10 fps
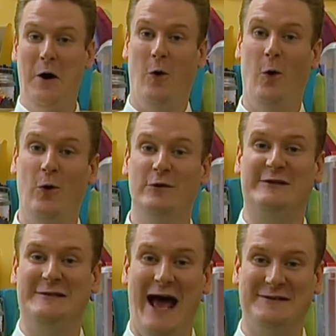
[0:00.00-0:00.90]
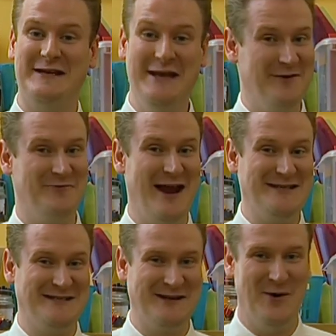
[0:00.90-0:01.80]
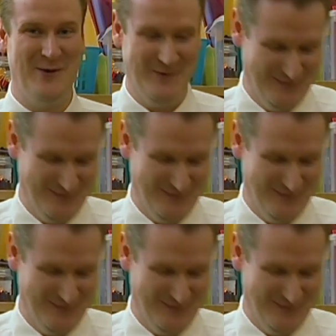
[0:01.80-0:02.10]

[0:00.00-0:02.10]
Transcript: All snazzy and ready to go.